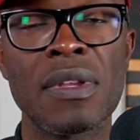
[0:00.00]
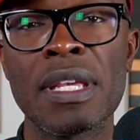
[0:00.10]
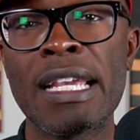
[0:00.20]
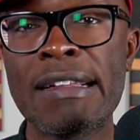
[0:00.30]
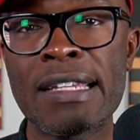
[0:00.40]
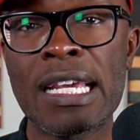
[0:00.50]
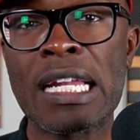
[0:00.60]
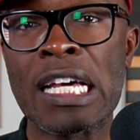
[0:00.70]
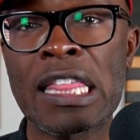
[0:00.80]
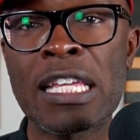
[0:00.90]
He did
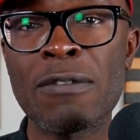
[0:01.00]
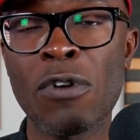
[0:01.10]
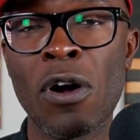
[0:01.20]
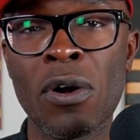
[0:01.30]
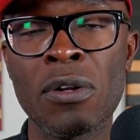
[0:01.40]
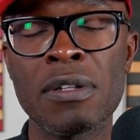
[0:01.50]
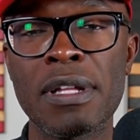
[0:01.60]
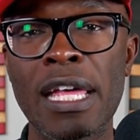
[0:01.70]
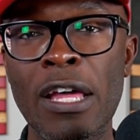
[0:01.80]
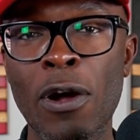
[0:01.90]
nothing wrong
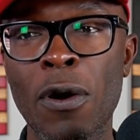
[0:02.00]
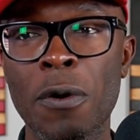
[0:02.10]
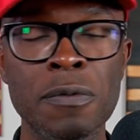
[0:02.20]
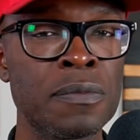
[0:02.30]
at all.